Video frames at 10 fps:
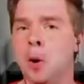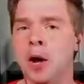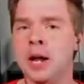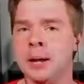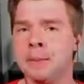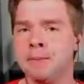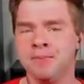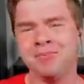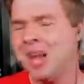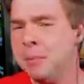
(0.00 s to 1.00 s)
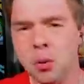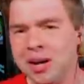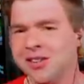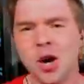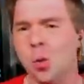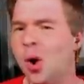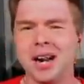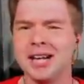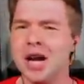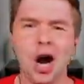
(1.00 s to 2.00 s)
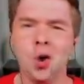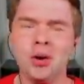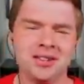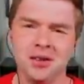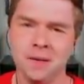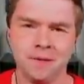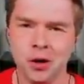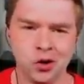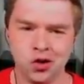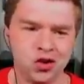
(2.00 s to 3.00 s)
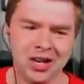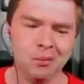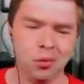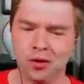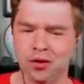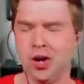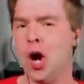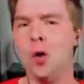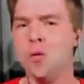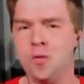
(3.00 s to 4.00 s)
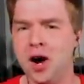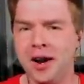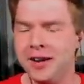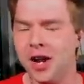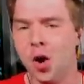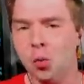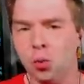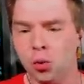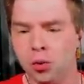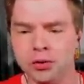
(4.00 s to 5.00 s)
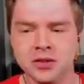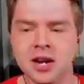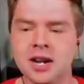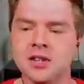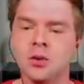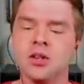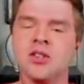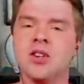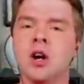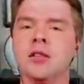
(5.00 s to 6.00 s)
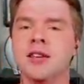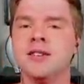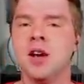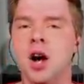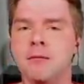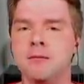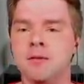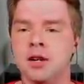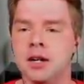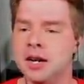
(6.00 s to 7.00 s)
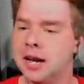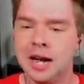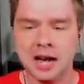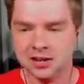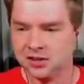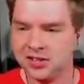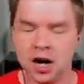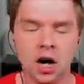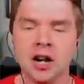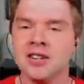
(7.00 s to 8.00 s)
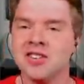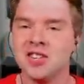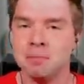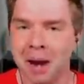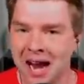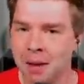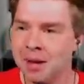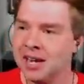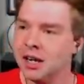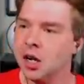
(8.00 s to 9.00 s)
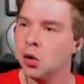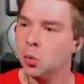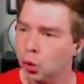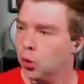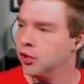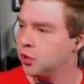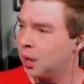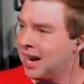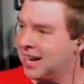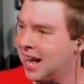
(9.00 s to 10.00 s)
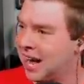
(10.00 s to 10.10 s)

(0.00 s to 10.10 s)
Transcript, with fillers: point, but we don't want to go into the first gym with no fun, no rules. So to start this off, start spamming rules right